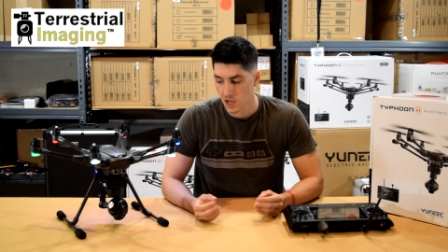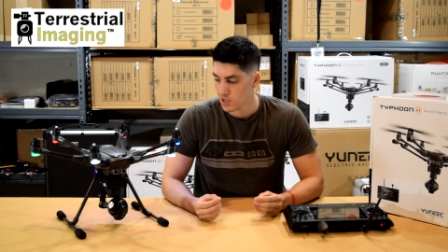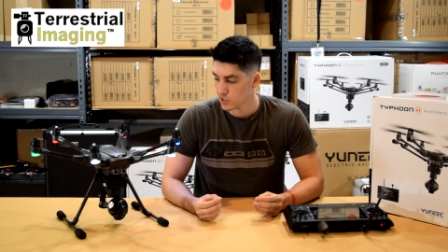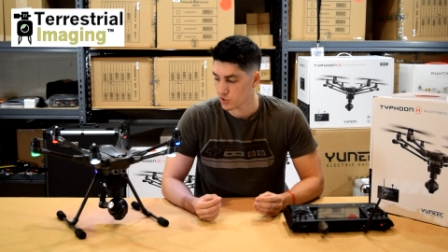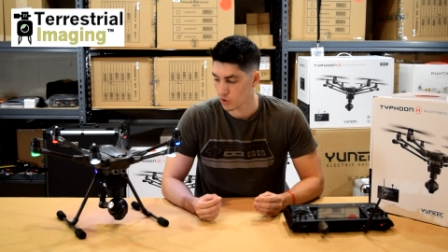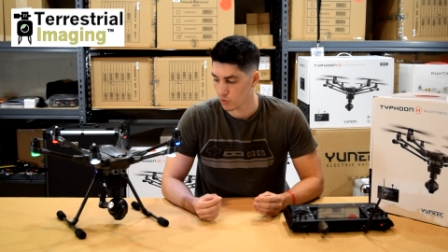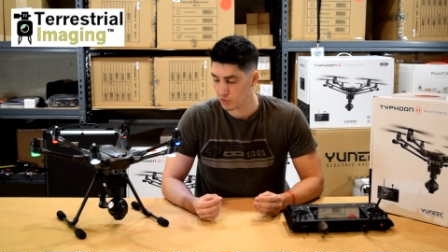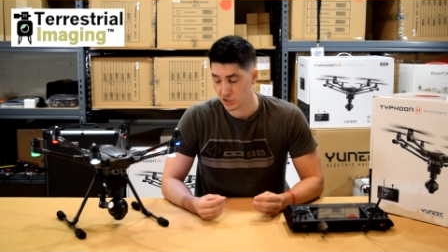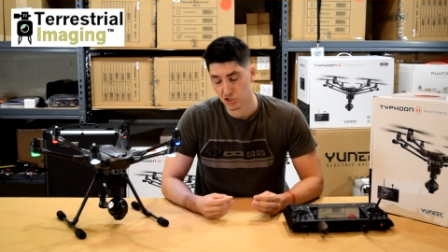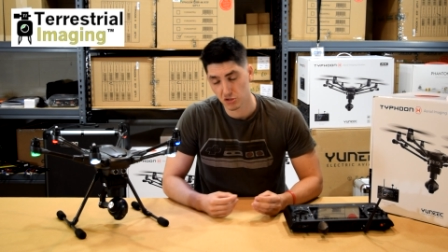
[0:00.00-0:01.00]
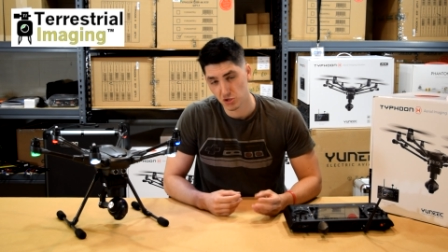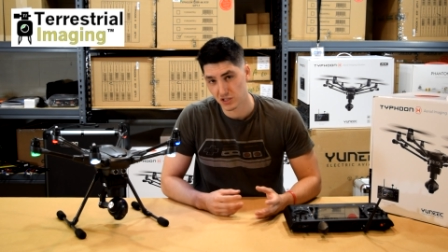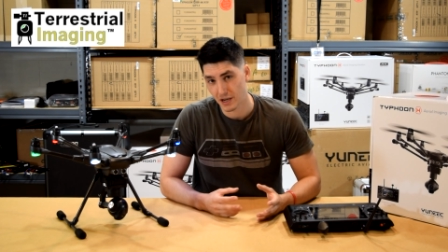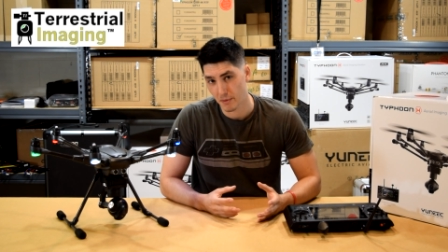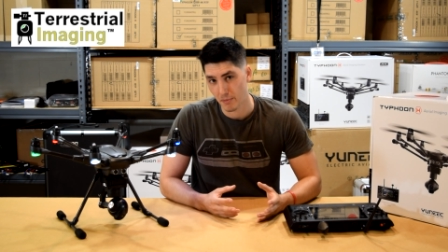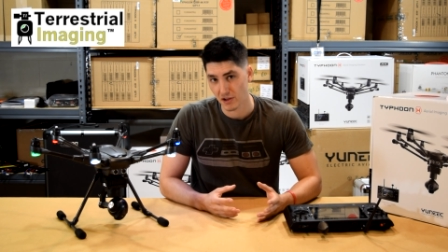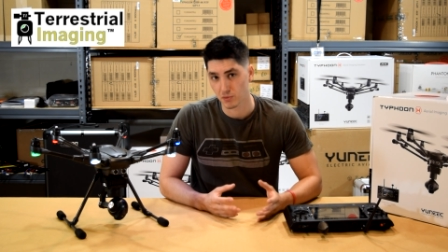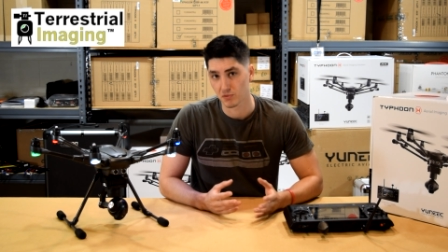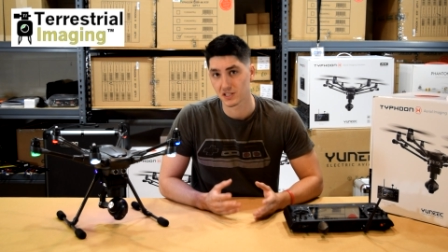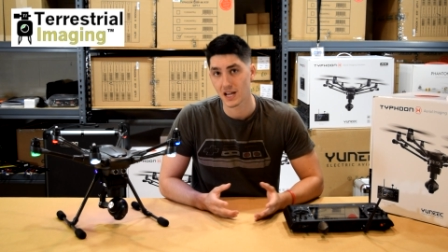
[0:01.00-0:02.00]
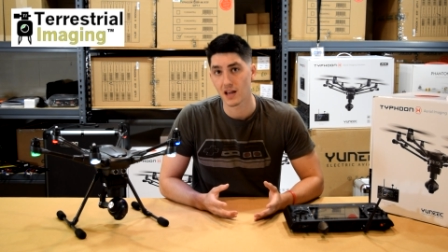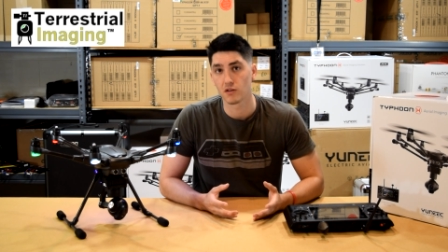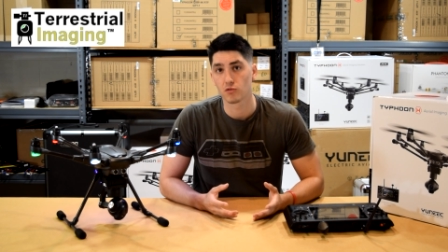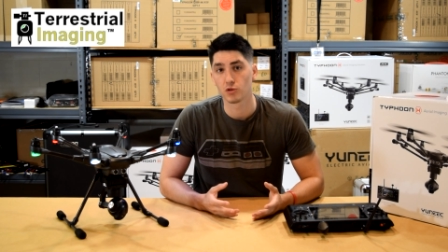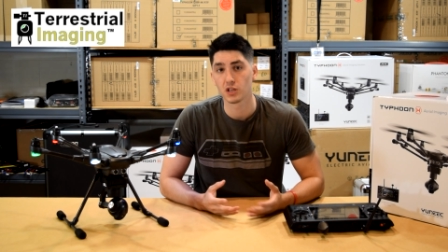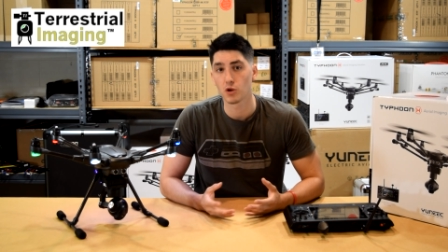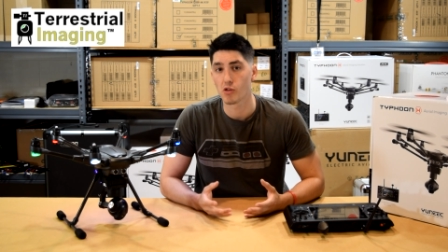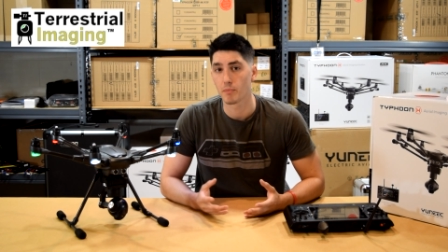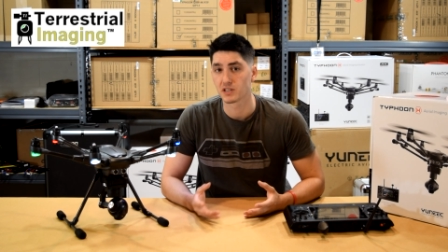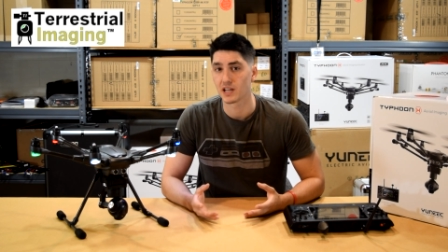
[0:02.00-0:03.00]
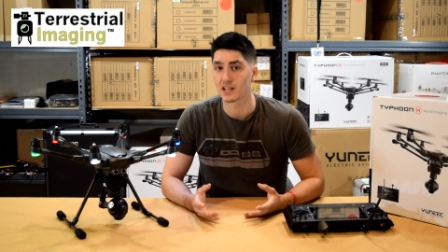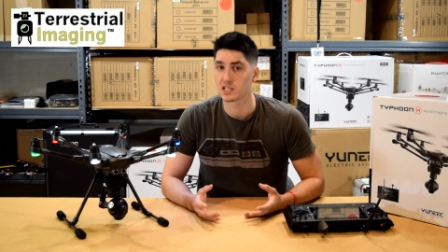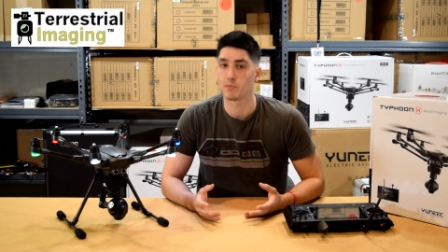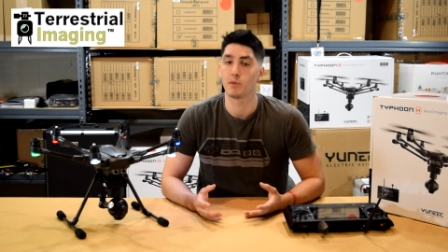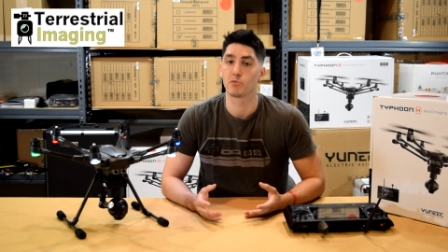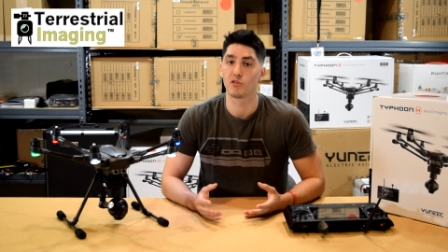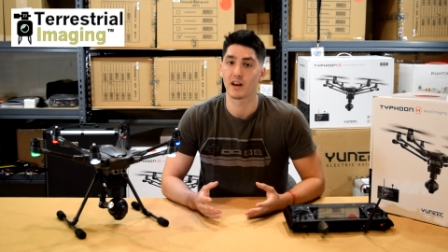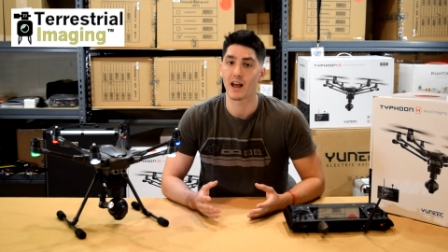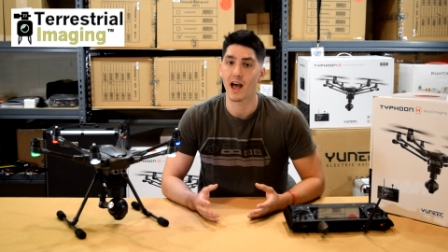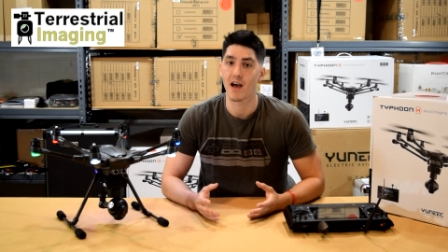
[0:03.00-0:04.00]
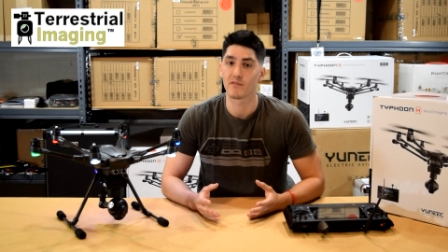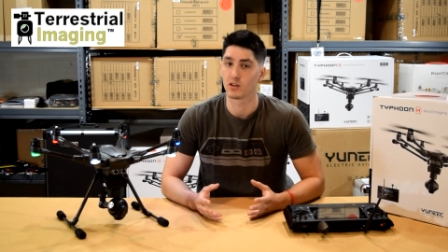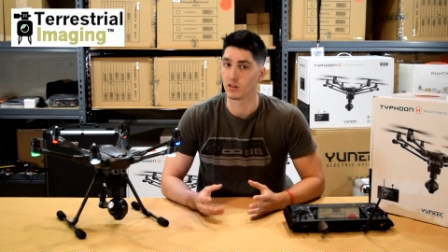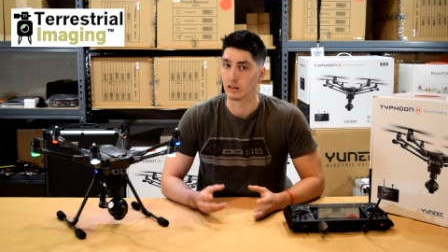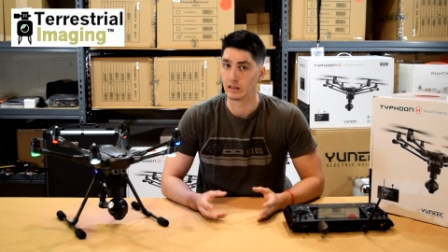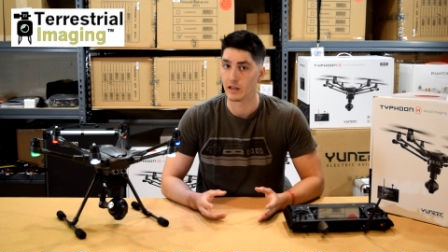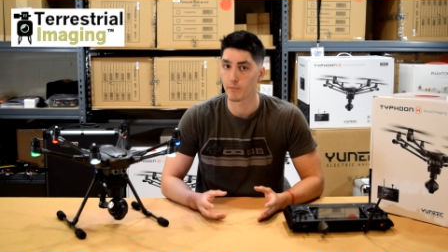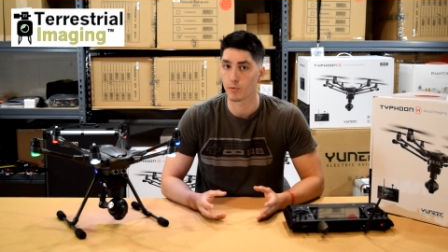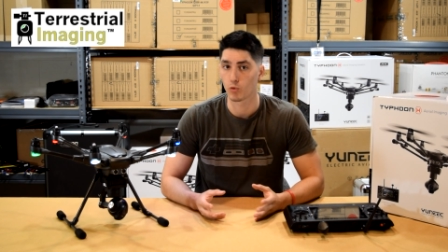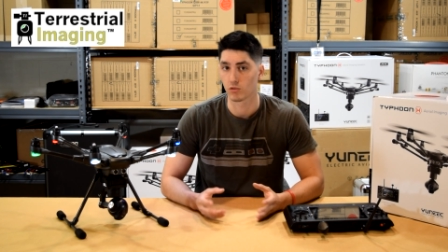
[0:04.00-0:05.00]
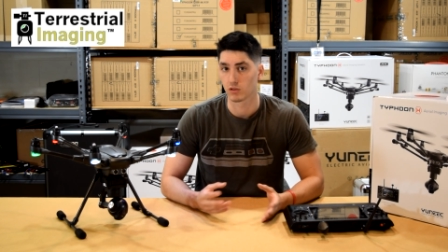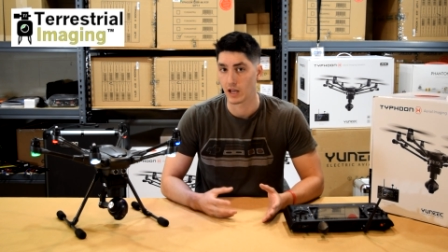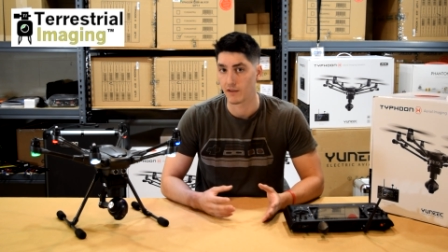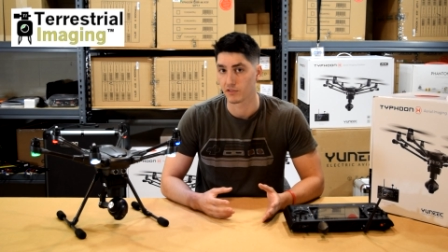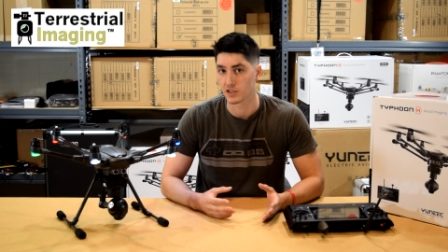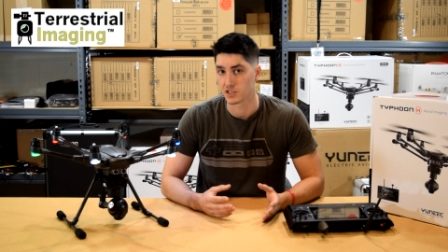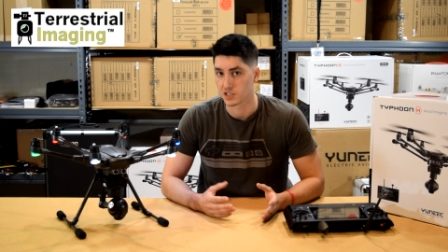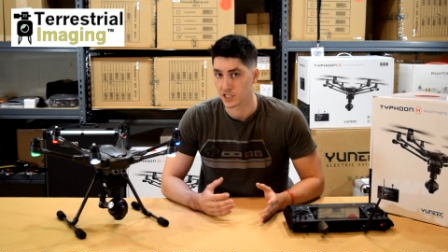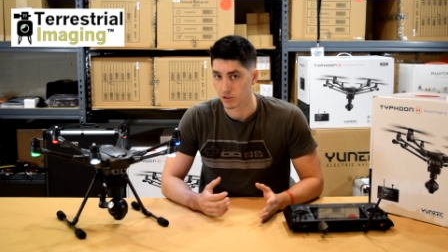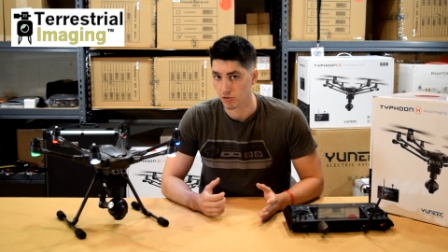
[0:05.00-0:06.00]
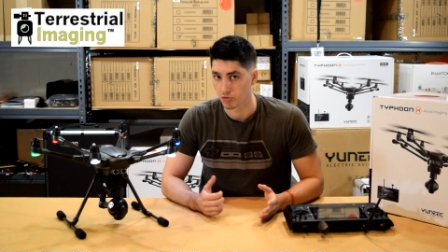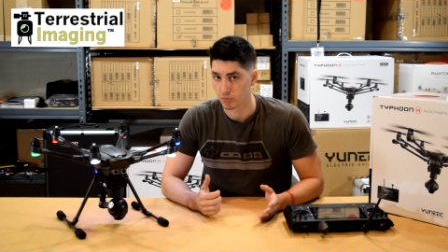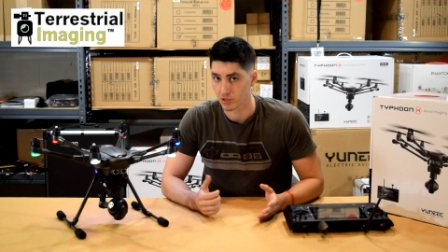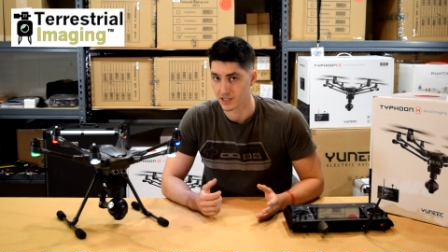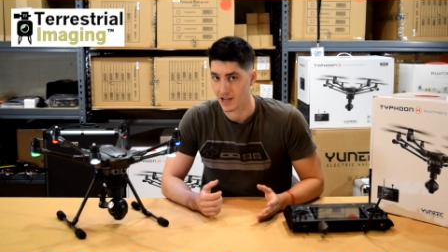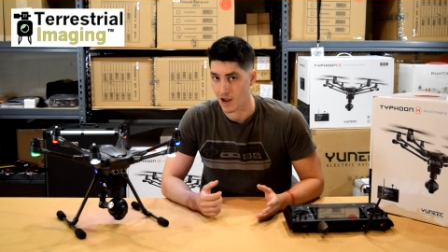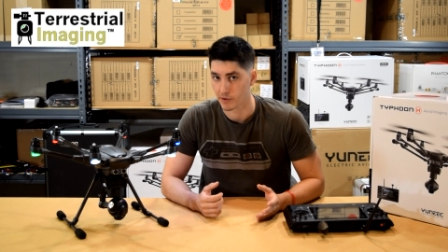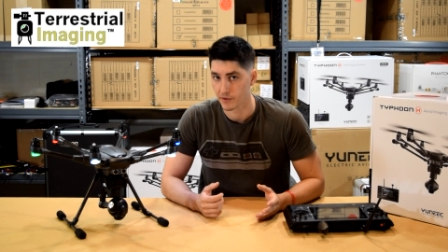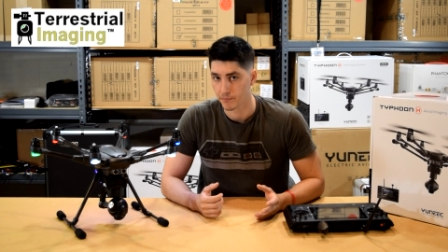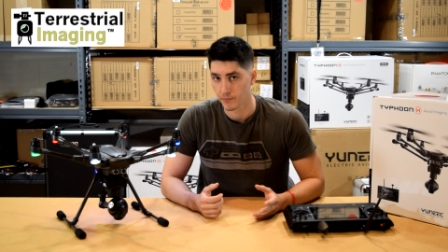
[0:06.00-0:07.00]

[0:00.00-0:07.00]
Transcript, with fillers: So the solution that I'm about to present really only pertains to people that have a limp or lifeless CGO 3 Plus camera.